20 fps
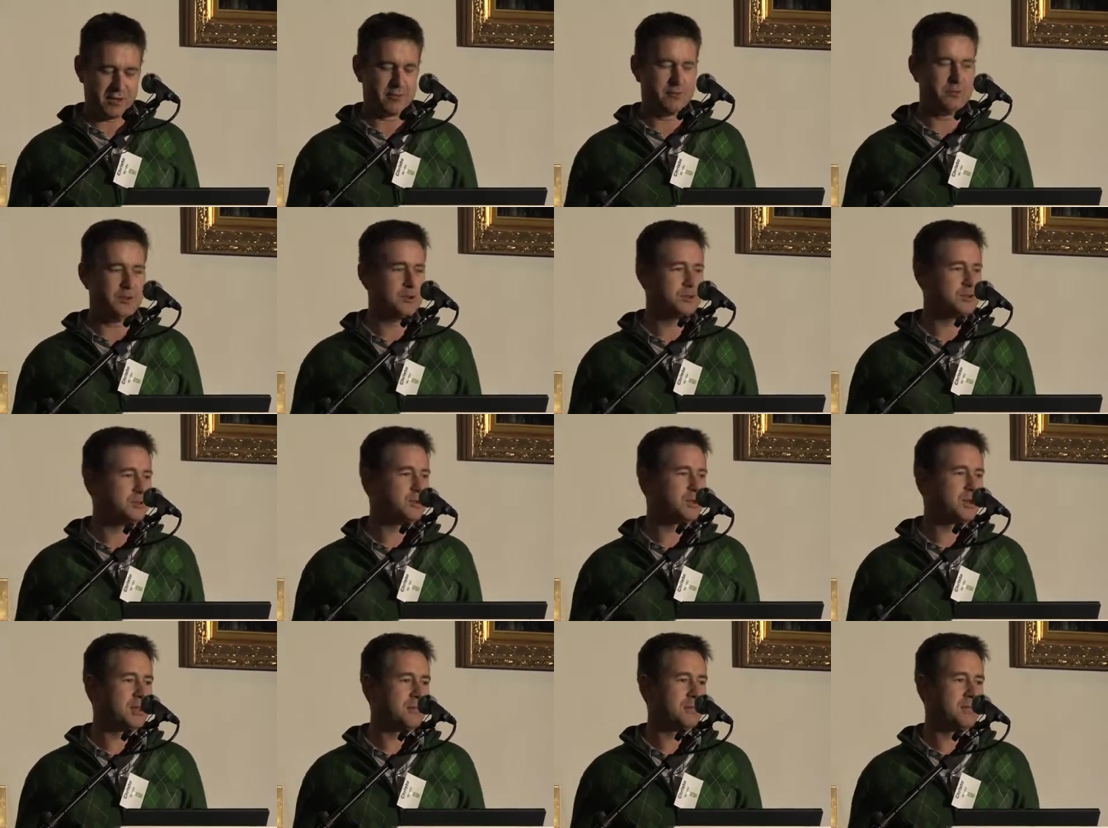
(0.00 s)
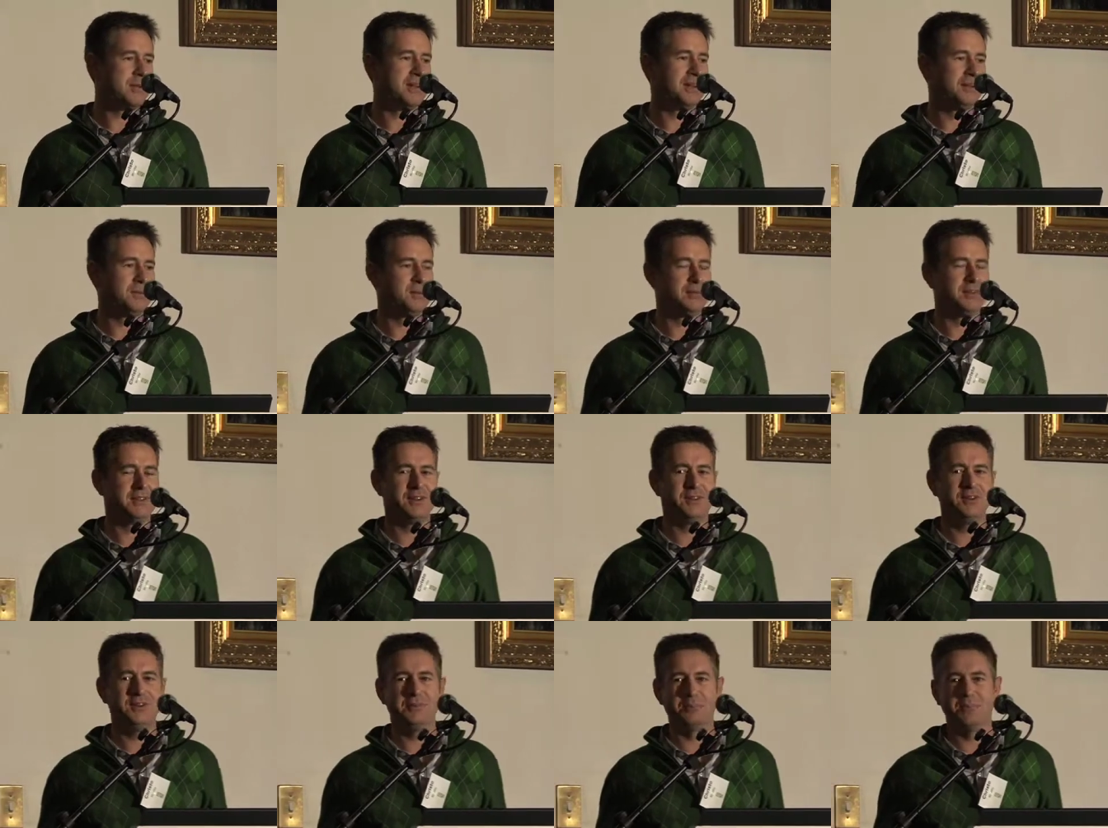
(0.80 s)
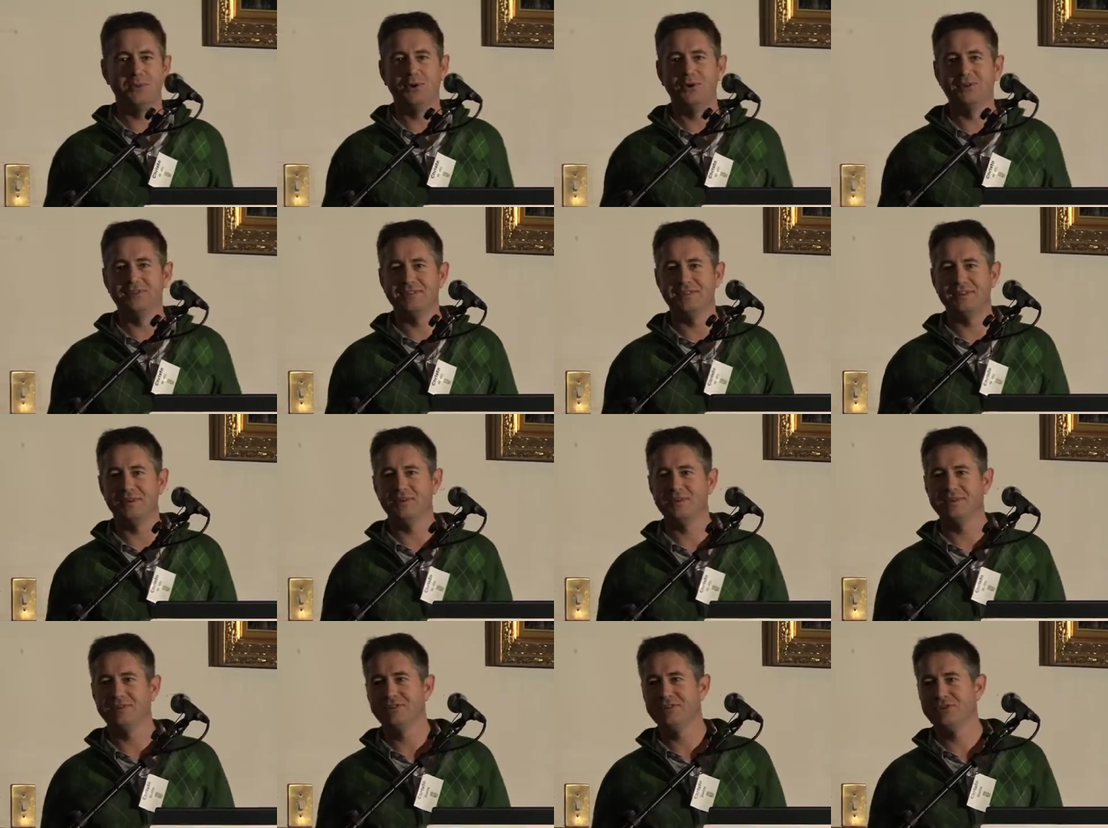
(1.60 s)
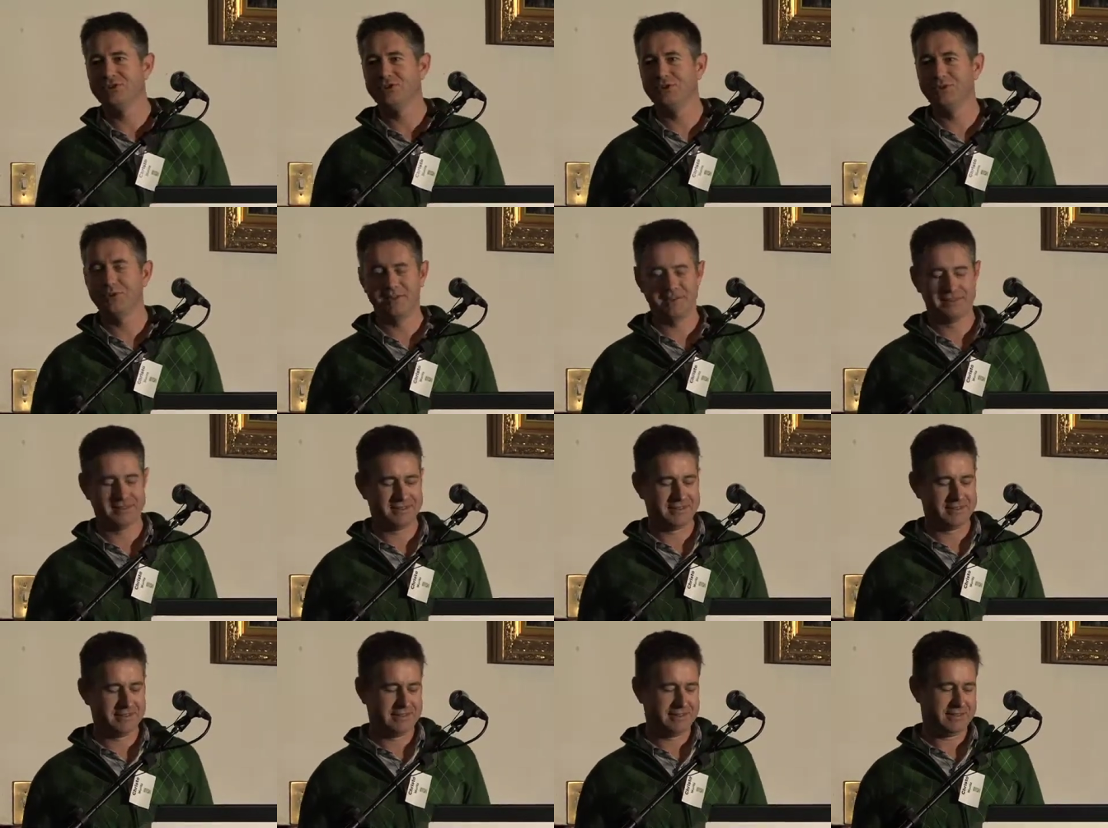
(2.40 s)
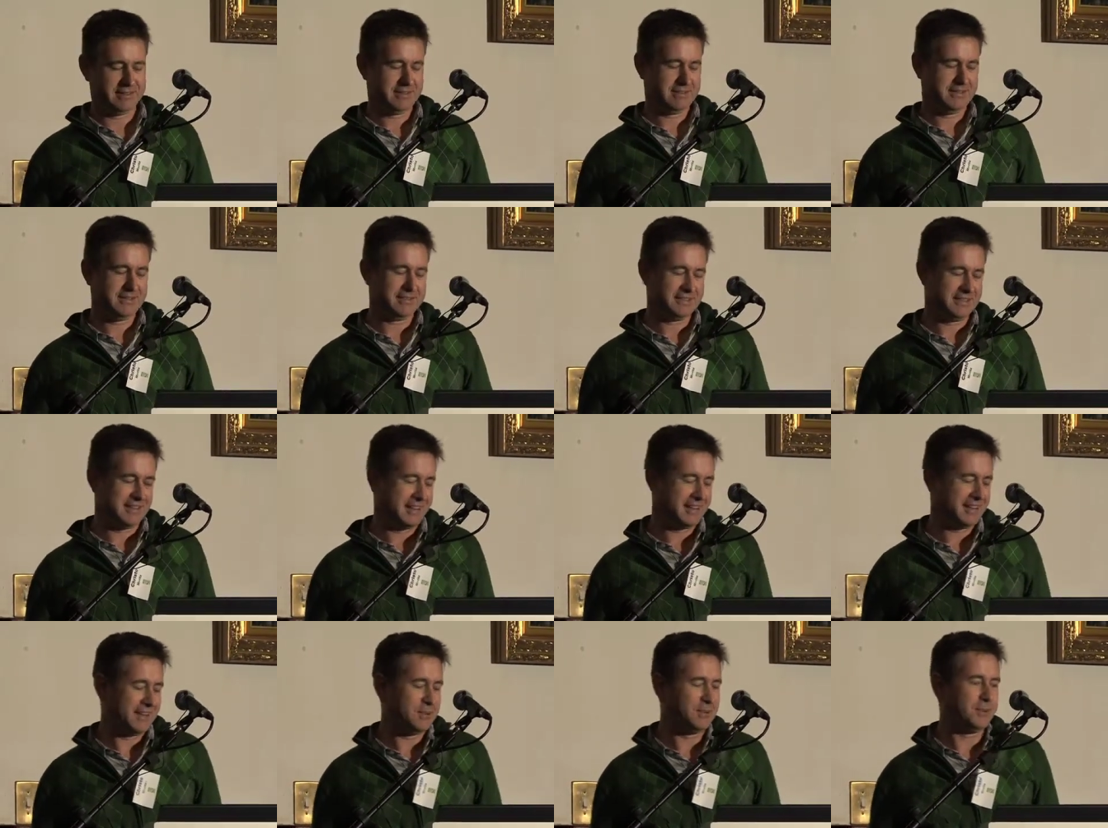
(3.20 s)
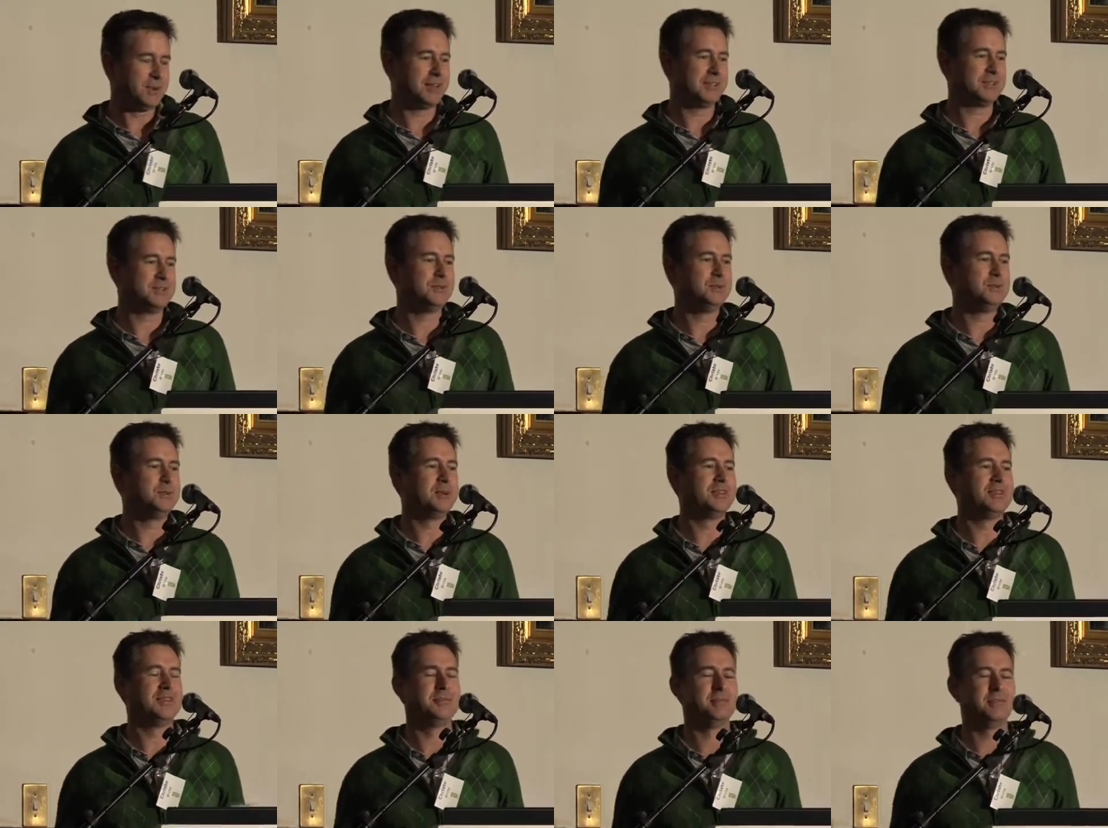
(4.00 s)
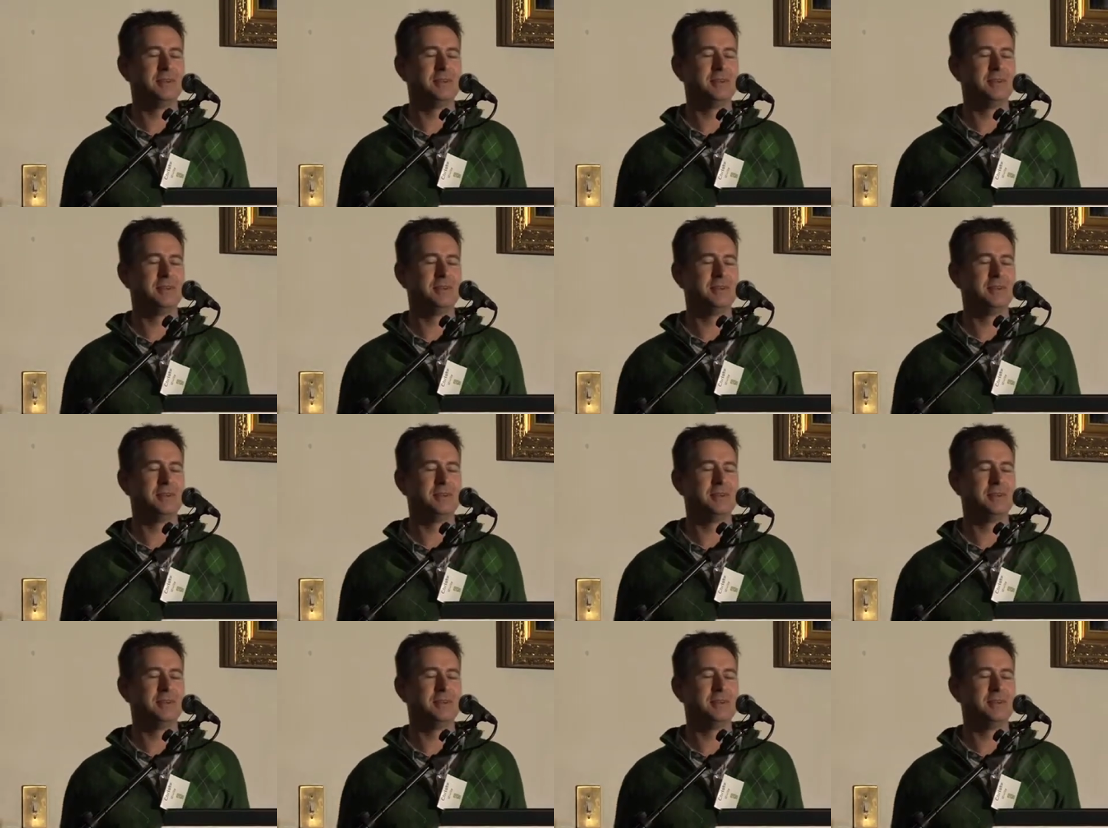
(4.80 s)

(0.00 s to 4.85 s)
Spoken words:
fast-talking man with a lot of demands, and I was never sure exactly where I stood with him.